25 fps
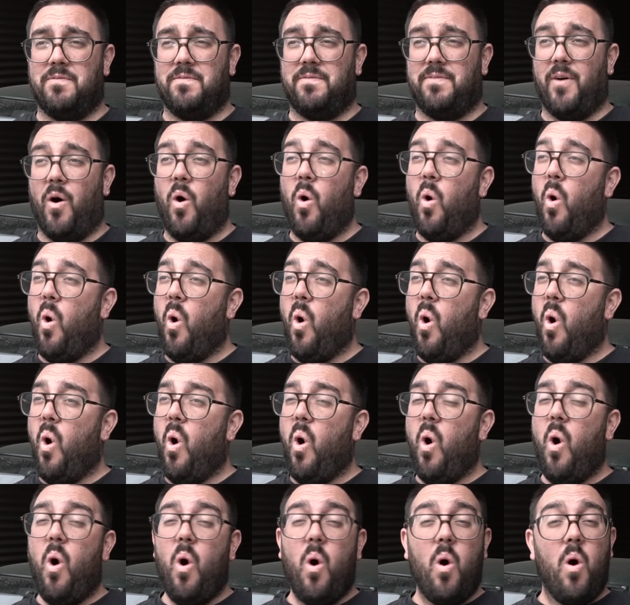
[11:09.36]

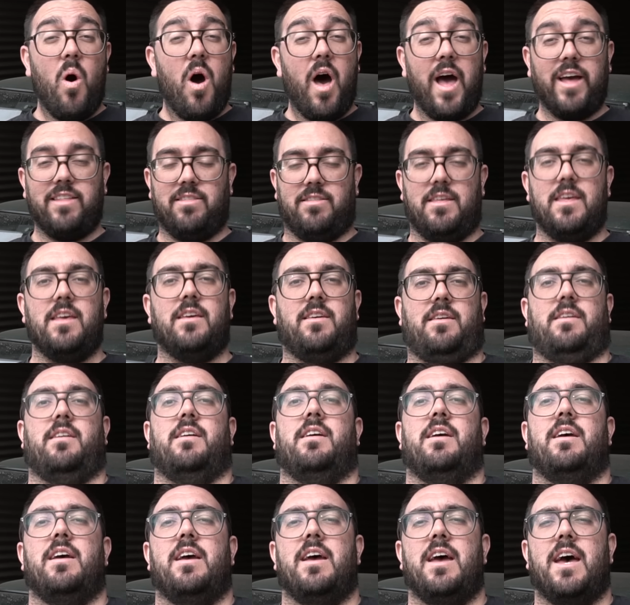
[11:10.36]
C4, I think,
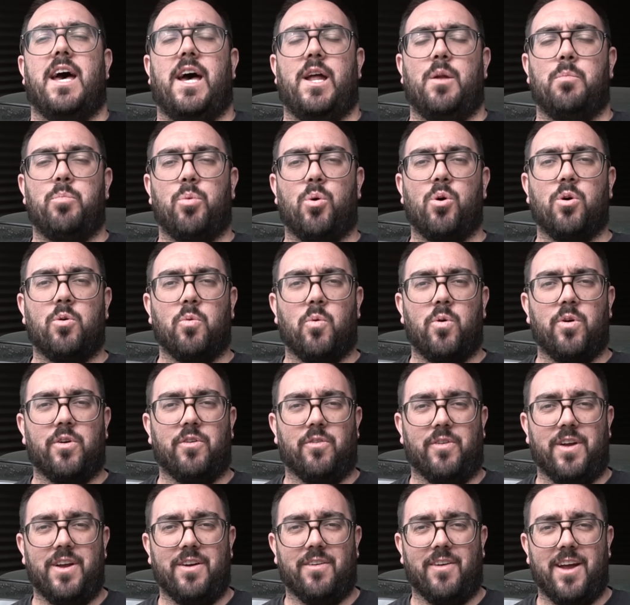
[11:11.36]
and a Borg
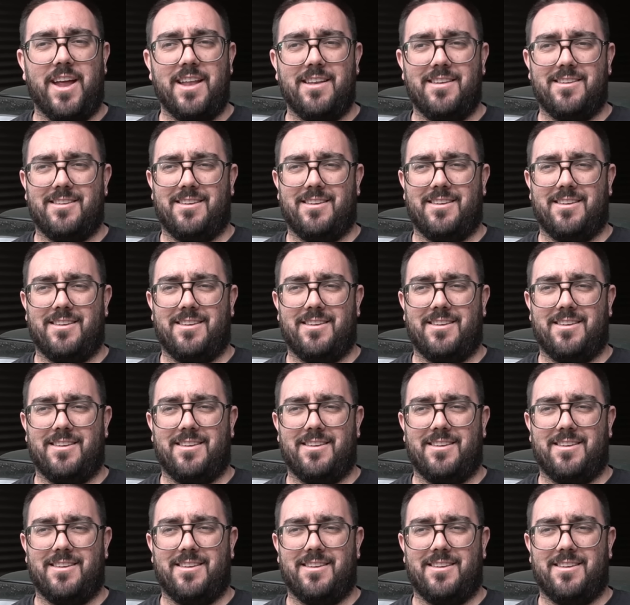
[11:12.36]
Warner rear end.